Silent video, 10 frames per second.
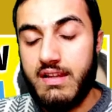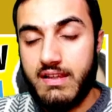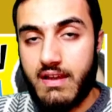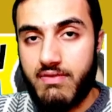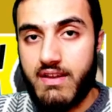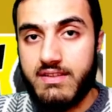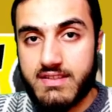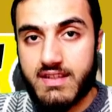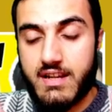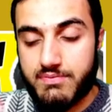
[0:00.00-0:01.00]
link in the
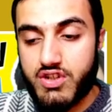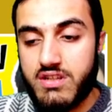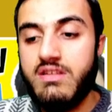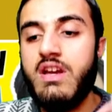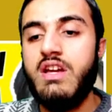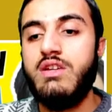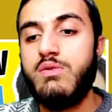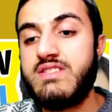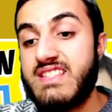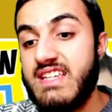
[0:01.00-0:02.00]
description. You
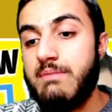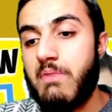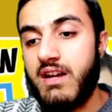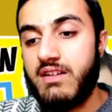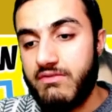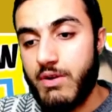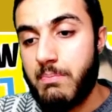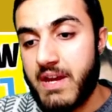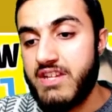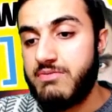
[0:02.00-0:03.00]
will see my review
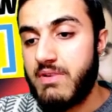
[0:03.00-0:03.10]
page.